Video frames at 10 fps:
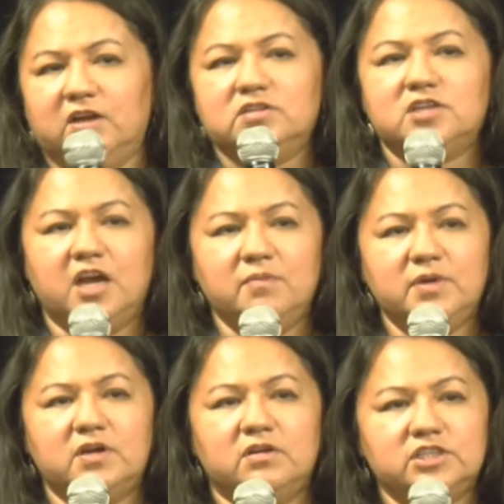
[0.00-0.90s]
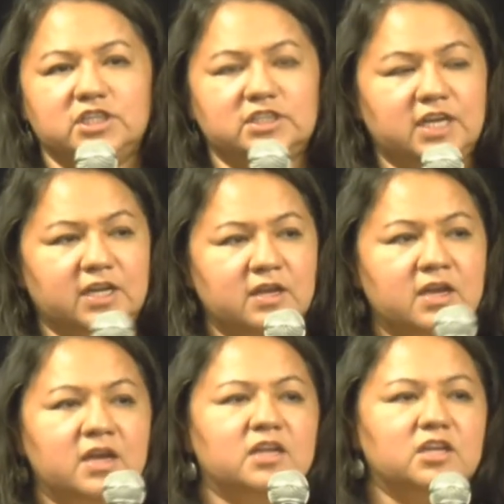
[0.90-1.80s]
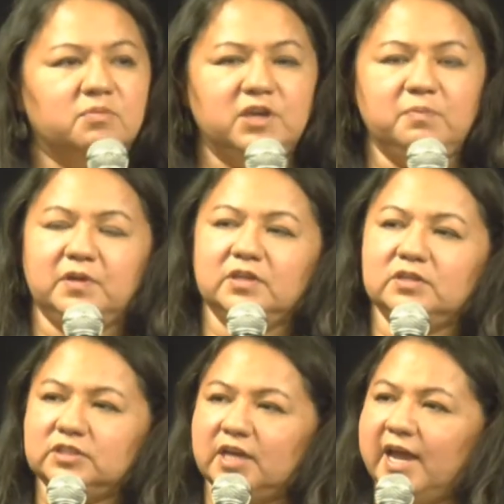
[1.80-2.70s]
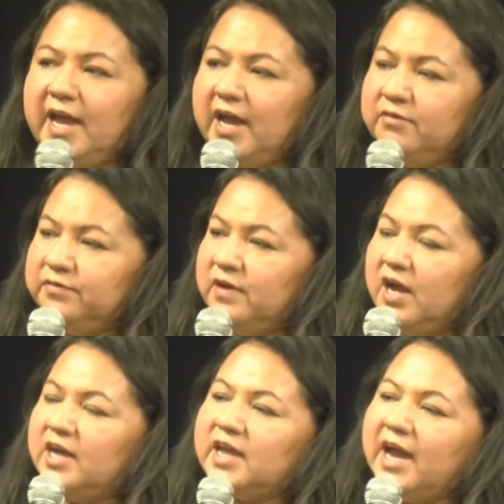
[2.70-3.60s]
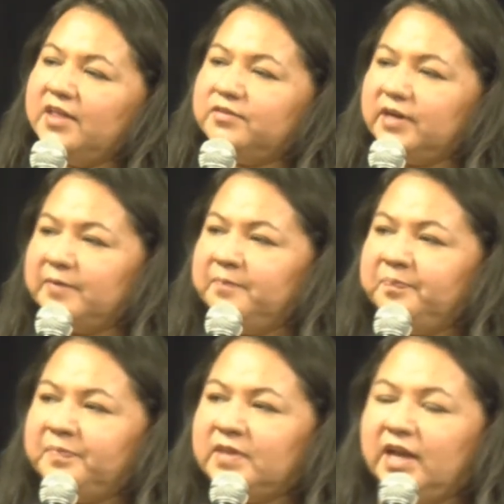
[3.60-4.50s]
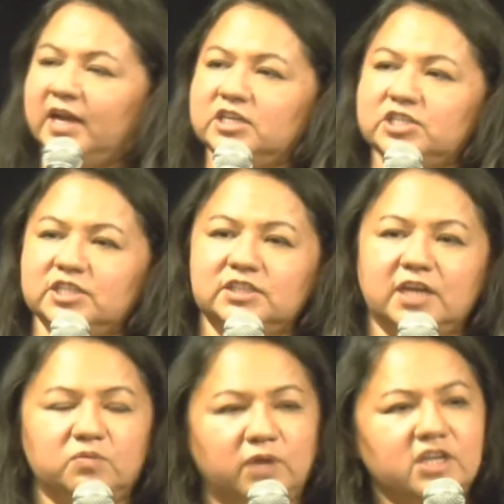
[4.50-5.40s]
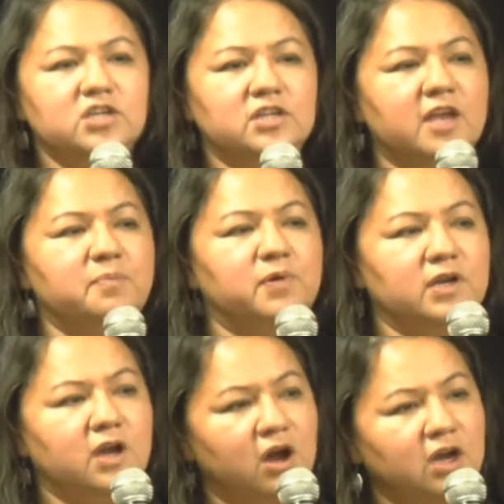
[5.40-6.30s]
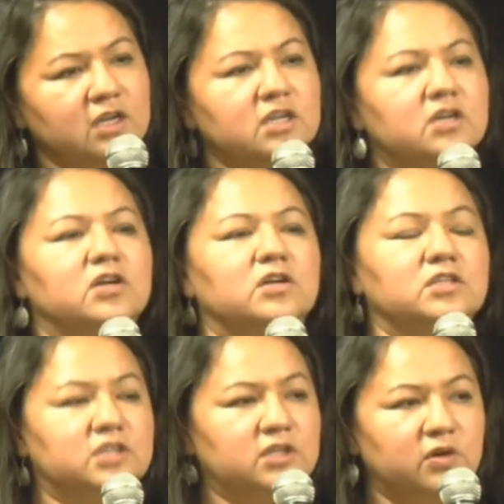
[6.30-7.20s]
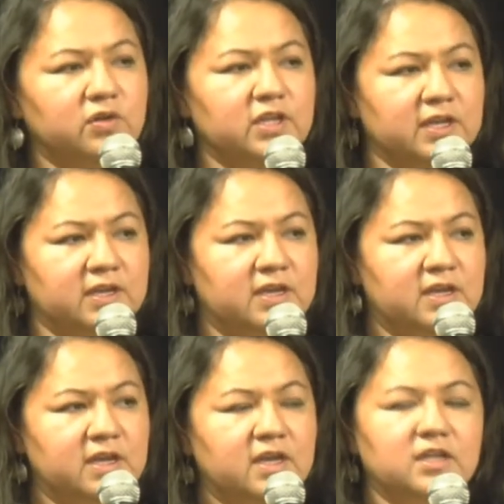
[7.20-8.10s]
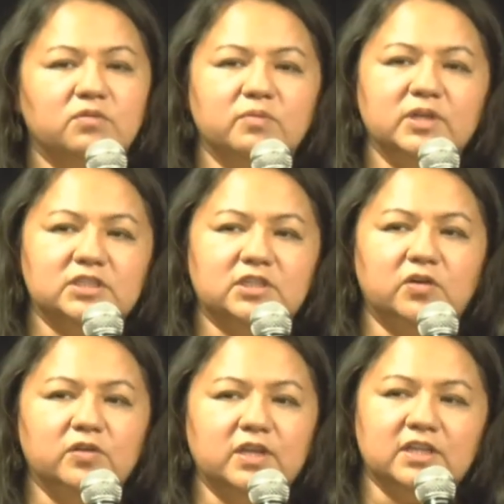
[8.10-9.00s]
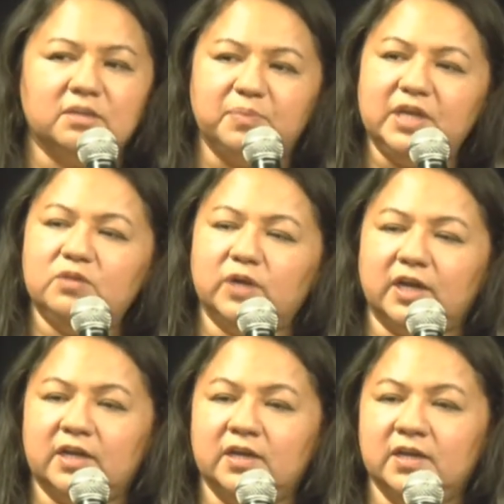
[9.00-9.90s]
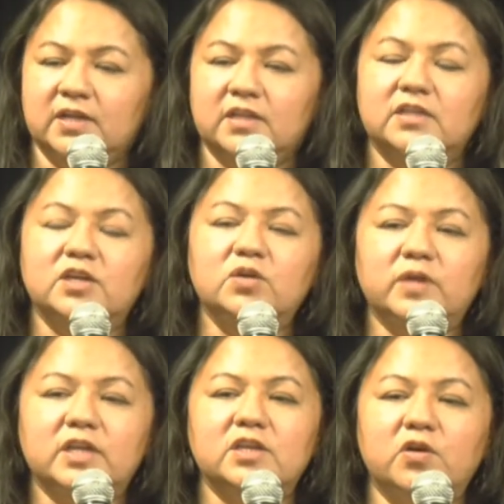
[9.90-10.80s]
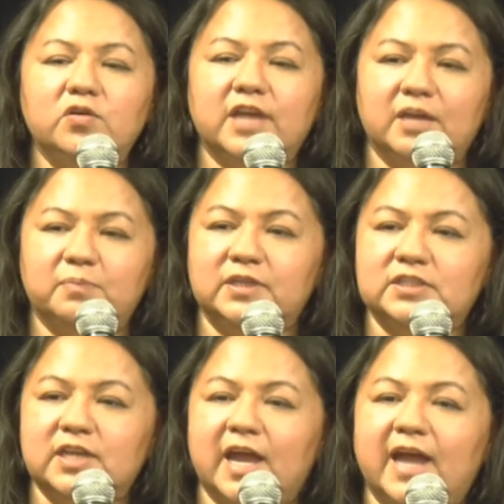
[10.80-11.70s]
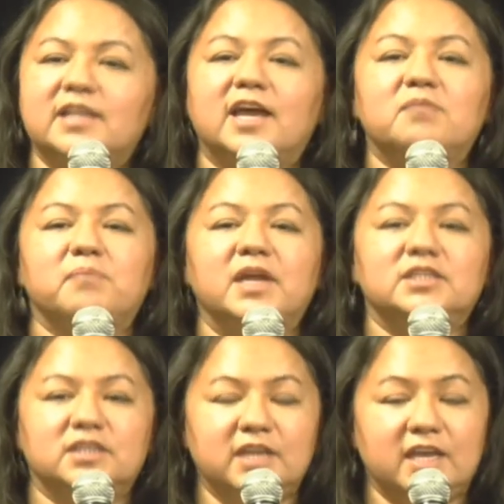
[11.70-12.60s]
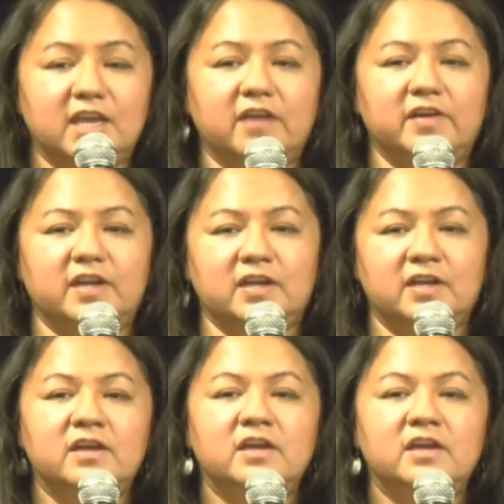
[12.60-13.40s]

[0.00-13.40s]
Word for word: long time ago, she said, the people used to have a gathering. And she said, what did they put on the girls' clothing, the women's clothing, the beadwork? You would know that person had that medicine, they carried it.